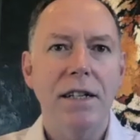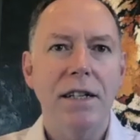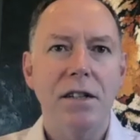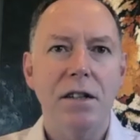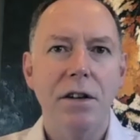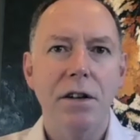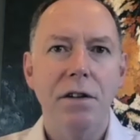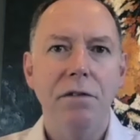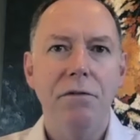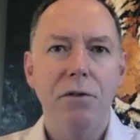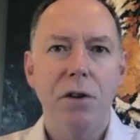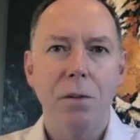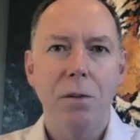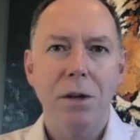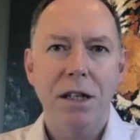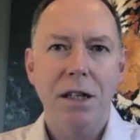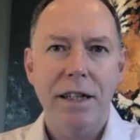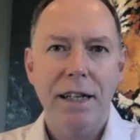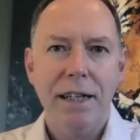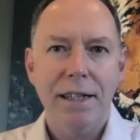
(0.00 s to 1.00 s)
learn from
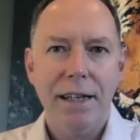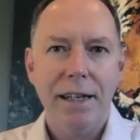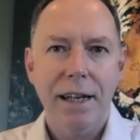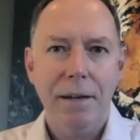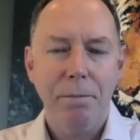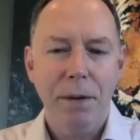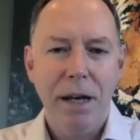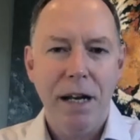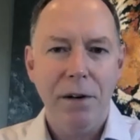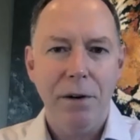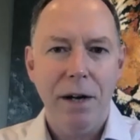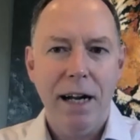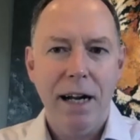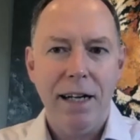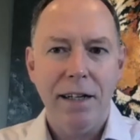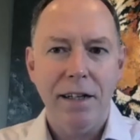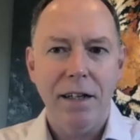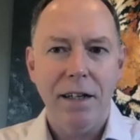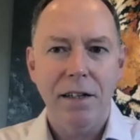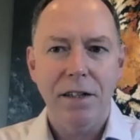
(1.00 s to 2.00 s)
it and let's get better at
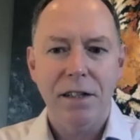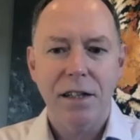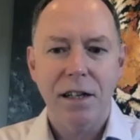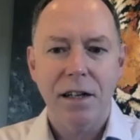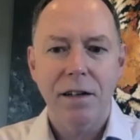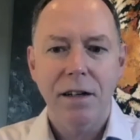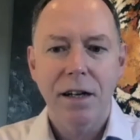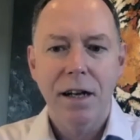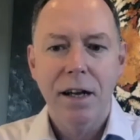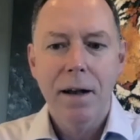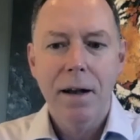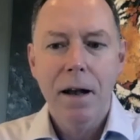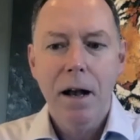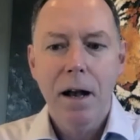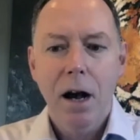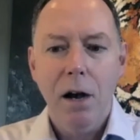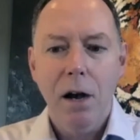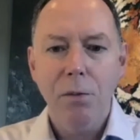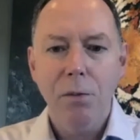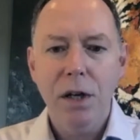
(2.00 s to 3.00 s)
it. And so
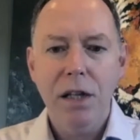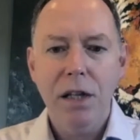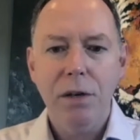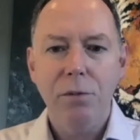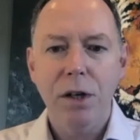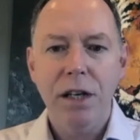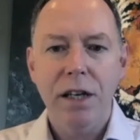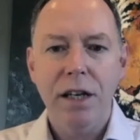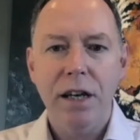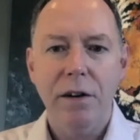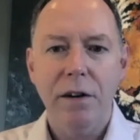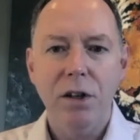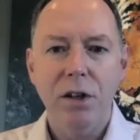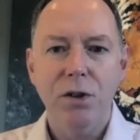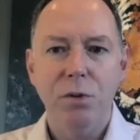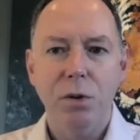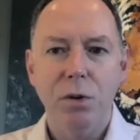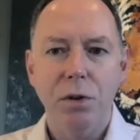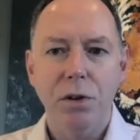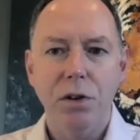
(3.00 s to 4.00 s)
I really would encourage
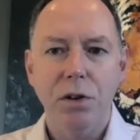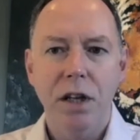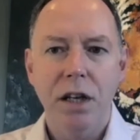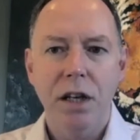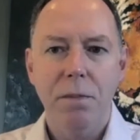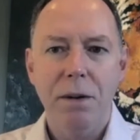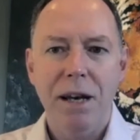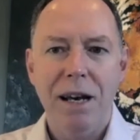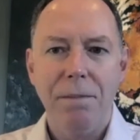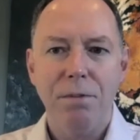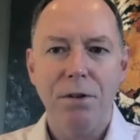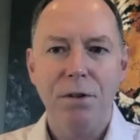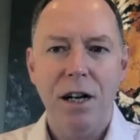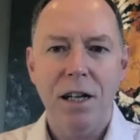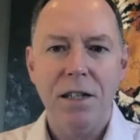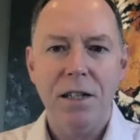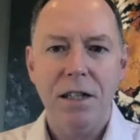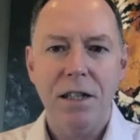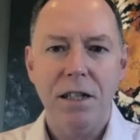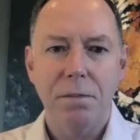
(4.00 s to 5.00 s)
you all to think about
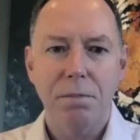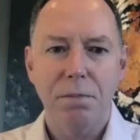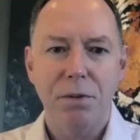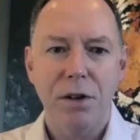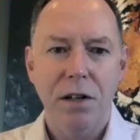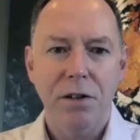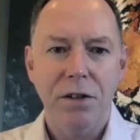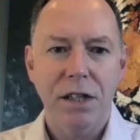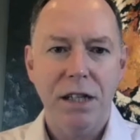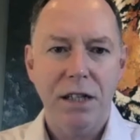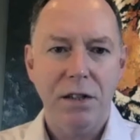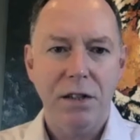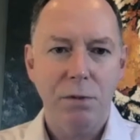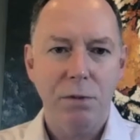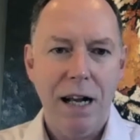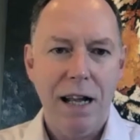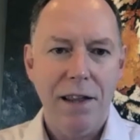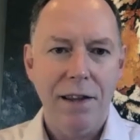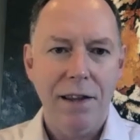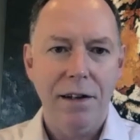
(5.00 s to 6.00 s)
pricing as a process
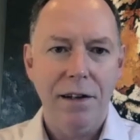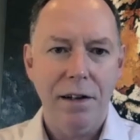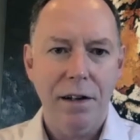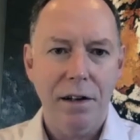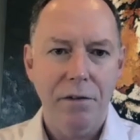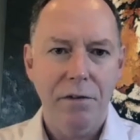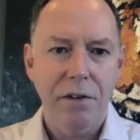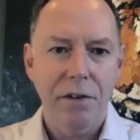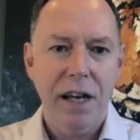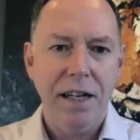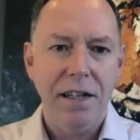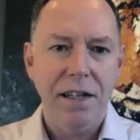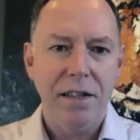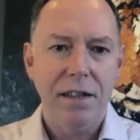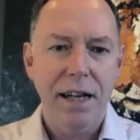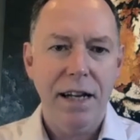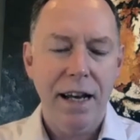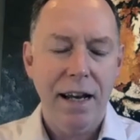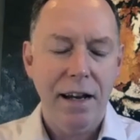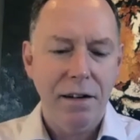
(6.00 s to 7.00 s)
rather than an event.
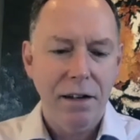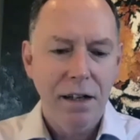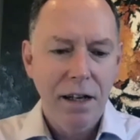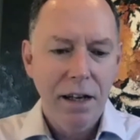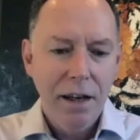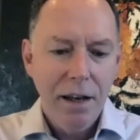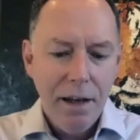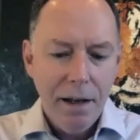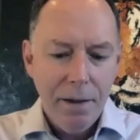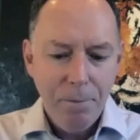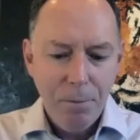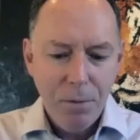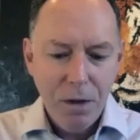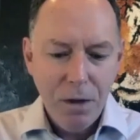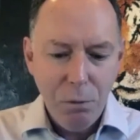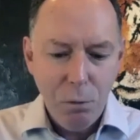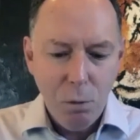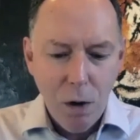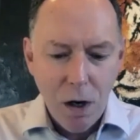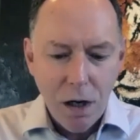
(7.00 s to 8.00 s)
Now,
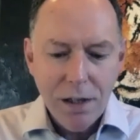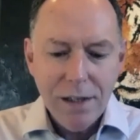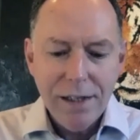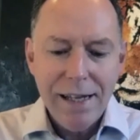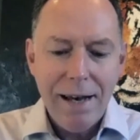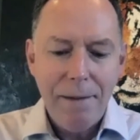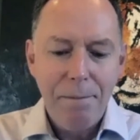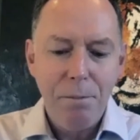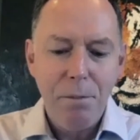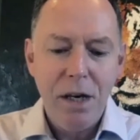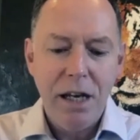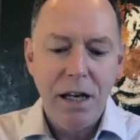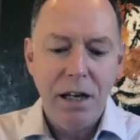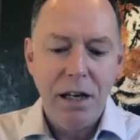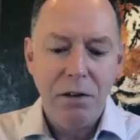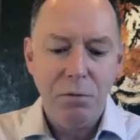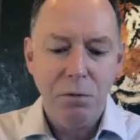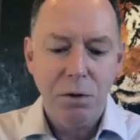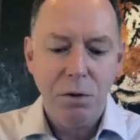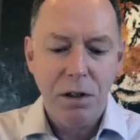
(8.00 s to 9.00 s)
what does that
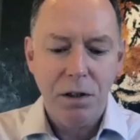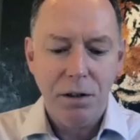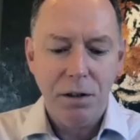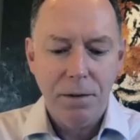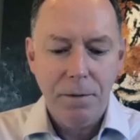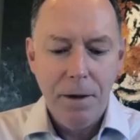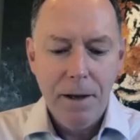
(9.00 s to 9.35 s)
mean? Well,